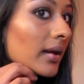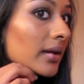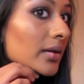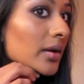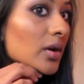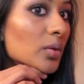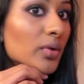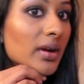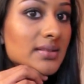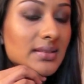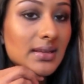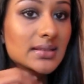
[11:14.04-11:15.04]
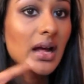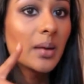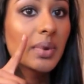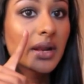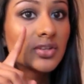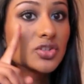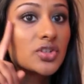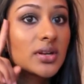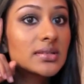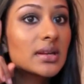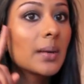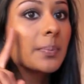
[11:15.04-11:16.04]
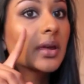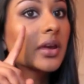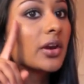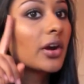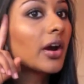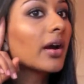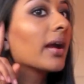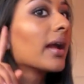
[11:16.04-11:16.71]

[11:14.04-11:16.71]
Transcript: I don't know, I hope you guys can tell, but it's just up here,